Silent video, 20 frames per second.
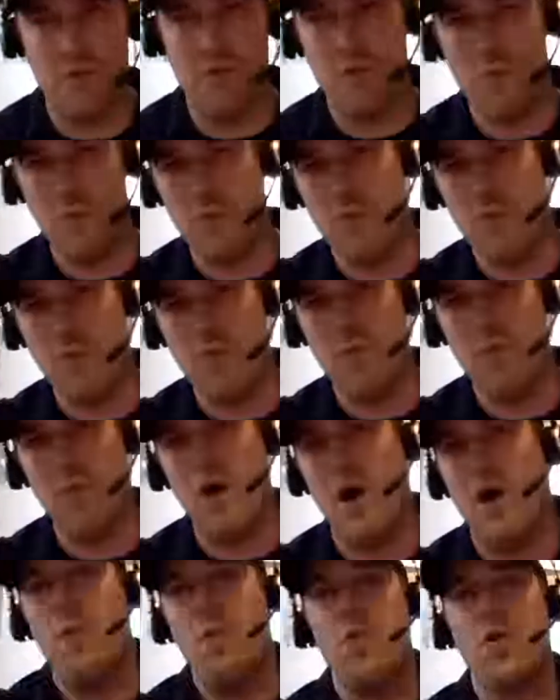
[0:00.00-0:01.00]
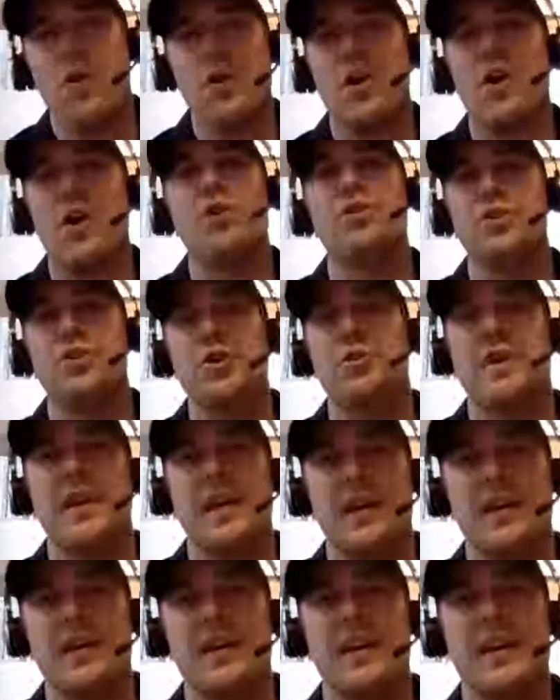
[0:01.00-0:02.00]
what we're all
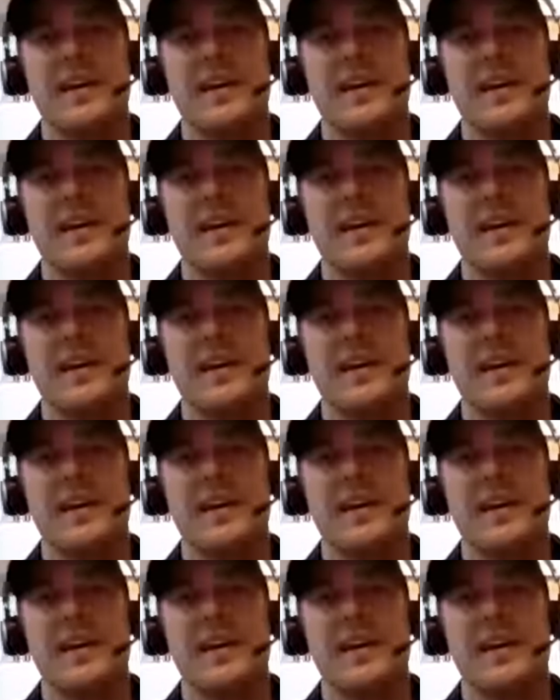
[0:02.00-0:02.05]
doing